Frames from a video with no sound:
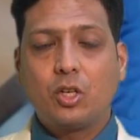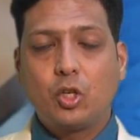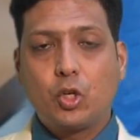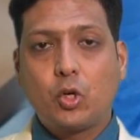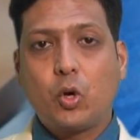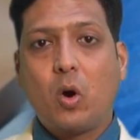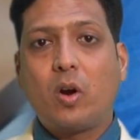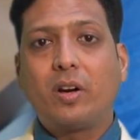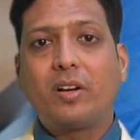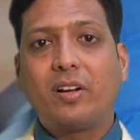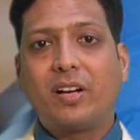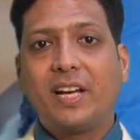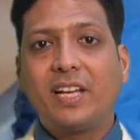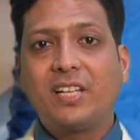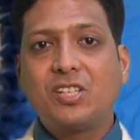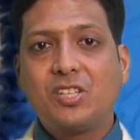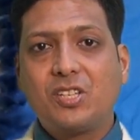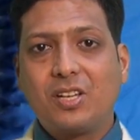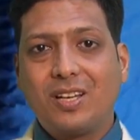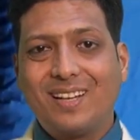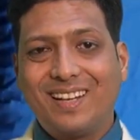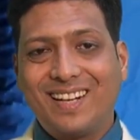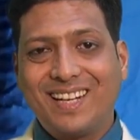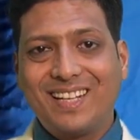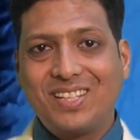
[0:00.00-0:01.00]
Short range
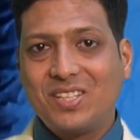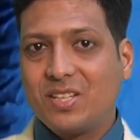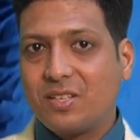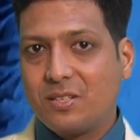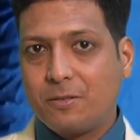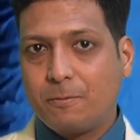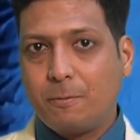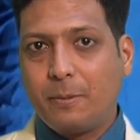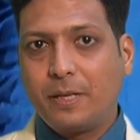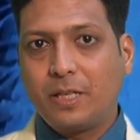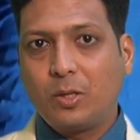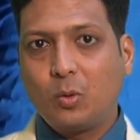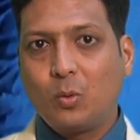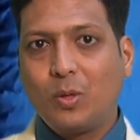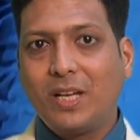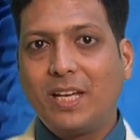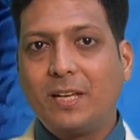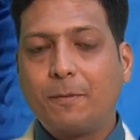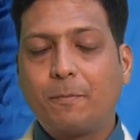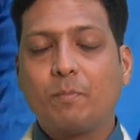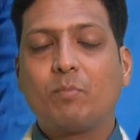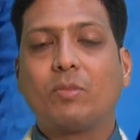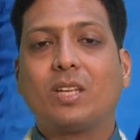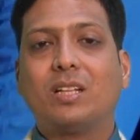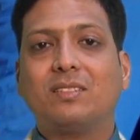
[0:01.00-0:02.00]
ranges
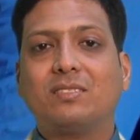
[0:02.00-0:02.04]
between